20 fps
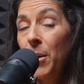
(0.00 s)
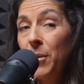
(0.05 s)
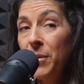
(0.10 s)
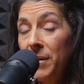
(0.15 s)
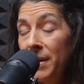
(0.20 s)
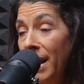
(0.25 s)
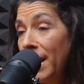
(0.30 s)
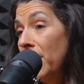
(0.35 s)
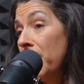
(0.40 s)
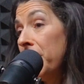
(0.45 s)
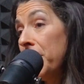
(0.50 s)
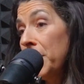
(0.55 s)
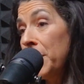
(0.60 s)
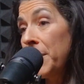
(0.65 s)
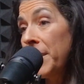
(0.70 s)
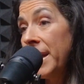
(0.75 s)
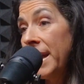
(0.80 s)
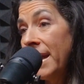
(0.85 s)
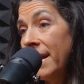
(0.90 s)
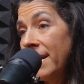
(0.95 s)
both native
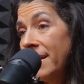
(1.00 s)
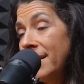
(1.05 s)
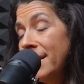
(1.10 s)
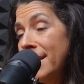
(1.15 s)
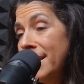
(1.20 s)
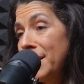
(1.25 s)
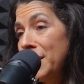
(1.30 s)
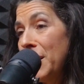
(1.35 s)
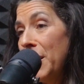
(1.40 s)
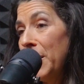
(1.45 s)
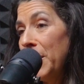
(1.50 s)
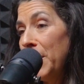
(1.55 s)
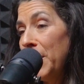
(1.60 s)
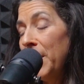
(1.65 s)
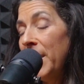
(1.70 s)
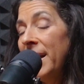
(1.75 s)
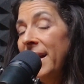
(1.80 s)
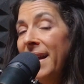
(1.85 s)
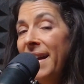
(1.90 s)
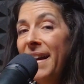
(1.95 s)
Floridians.
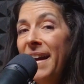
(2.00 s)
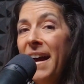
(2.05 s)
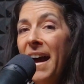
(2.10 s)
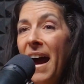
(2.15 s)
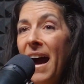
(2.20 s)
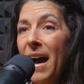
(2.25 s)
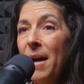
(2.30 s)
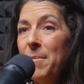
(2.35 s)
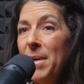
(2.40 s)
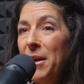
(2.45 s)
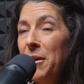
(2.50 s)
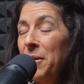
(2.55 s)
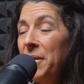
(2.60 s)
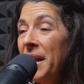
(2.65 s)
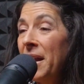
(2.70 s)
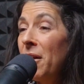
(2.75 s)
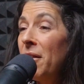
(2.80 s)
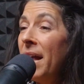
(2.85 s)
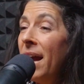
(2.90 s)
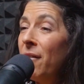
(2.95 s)
So I
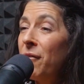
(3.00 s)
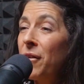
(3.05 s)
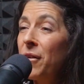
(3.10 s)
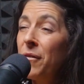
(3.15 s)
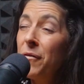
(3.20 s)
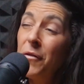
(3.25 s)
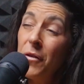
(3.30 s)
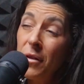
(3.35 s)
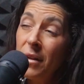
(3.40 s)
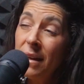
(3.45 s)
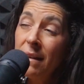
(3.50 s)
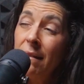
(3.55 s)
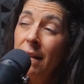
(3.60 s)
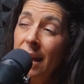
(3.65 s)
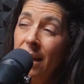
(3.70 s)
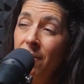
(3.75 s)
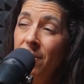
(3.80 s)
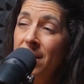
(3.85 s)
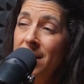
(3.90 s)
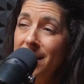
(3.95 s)
don't think I'll ever fully
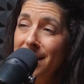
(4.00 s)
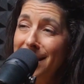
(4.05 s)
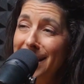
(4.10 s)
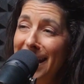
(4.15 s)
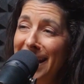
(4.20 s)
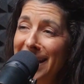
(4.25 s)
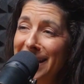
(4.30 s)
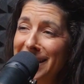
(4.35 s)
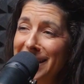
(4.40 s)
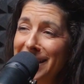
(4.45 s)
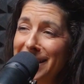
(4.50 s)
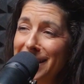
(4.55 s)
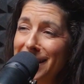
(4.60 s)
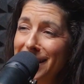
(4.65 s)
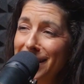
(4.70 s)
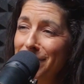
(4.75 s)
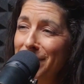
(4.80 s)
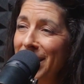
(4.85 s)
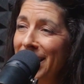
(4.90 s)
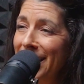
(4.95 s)
leave the state.
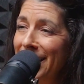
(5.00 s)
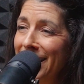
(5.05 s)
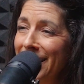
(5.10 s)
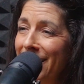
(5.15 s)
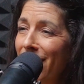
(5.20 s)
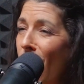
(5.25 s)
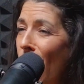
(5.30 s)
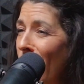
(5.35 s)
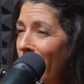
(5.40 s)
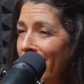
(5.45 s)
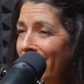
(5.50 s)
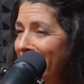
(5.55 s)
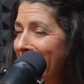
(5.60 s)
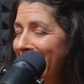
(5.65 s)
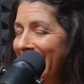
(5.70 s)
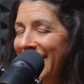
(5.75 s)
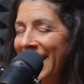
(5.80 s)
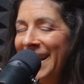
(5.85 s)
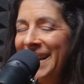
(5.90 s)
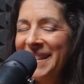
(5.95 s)
It's my
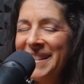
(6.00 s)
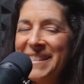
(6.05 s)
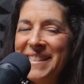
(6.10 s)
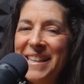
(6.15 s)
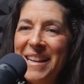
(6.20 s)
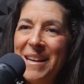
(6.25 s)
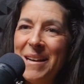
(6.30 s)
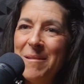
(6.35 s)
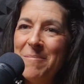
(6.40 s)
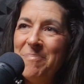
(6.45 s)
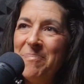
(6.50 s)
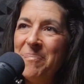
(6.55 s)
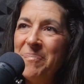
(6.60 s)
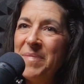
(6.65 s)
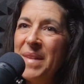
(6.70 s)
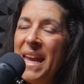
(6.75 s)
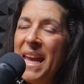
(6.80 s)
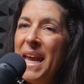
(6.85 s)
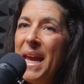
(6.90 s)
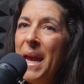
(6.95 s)
heart.
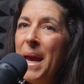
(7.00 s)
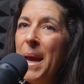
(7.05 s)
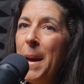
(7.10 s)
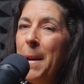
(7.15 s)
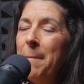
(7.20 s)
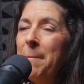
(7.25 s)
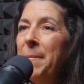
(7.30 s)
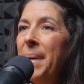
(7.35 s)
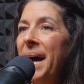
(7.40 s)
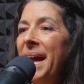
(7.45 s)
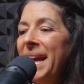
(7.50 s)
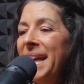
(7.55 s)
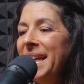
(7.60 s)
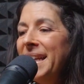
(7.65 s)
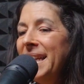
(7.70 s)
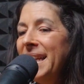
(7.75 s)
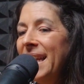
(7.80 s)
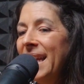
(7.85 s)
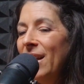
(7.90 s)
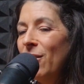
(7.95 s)
And
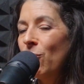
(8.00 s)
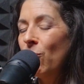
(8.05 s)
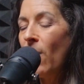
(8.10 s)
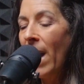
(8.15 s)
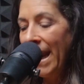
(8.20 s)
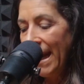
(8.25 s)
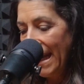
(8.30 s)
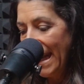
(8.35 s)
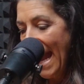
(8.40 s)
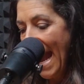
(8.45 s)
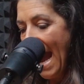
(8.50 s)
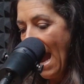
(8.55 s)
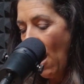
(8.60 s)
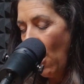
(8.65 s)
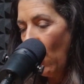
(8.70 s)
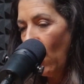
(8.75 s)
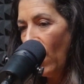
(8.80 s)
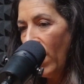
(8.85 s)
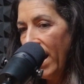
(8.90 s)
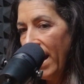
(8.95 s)
but right
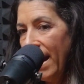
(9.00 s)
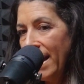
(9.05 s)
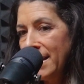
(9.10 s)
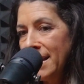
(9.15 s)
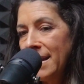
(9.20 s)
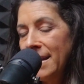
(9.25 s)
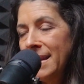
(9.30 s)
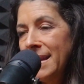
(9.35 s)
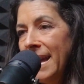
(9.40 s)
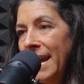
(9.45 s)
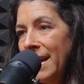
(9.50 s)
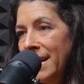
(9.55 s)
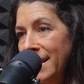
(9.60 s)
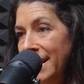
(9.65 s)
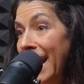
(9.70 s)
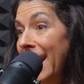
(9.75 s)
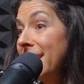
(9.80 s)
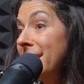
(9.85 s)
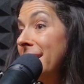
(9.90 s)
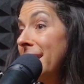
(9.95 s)
now, as it
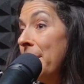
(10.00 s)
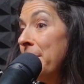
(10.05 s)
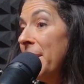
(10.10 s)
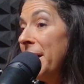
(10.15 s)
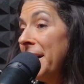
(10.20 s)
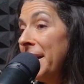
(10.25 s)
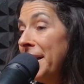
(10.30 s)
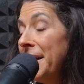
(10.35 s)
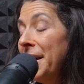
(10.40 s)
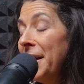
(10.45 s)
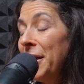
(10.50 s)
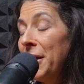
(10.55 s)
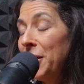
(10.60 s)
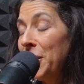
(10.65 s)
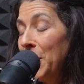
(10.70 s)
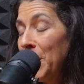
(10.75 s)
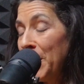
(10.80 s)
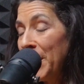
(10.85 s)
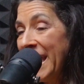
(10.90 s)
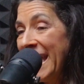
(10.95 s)
stands, yes, I'm a
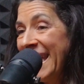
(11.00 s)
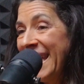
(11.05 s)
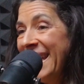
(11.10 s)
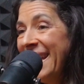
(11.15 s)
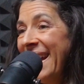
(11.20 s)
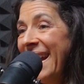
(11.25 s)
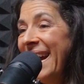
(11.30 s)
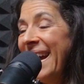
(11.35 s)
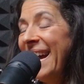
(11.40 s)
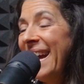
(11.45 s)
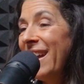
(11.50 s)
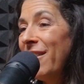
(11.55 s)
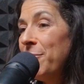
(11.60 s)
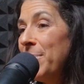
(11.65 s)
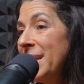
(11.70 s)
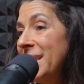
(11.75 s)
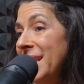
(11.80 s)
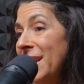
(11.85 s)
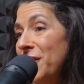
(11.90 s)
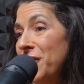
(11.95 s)
yogi.
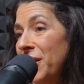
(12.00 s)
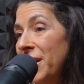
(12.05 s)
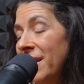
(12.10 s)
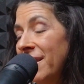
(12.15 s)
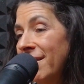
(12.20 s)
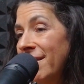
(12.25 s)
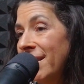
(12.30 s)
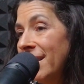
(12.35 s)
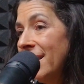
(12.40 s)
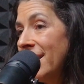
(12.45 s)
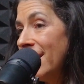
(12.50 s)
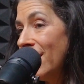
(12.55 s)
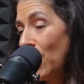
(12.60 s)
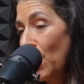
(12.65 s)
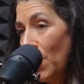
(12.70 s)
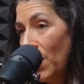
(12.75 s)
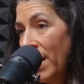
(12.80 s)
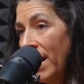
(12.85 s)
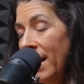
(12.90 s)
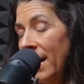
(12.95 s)
I've been teaching
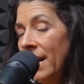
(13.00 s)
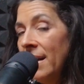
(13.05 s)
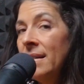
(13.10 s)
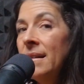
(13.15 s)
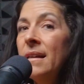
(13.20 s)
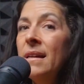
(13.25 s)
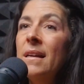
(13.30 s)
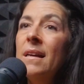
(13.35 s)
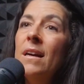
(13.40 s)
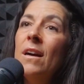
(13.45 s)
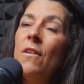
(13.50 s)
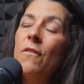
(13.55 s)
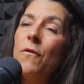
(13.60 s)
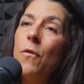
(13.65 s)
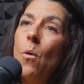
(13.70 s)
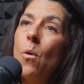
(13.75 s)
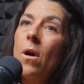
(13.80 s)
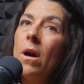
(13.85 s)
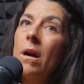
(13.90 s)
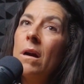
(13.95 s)
yoga
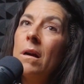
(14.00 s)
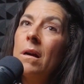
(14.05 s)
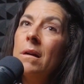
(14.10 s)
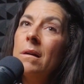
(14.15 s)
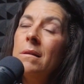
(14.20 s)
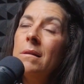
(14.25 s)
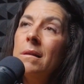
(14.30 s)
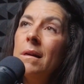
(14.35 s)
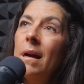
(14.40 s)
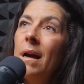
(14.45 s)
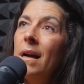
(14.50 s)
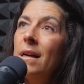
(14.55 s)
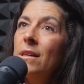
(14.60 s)
for,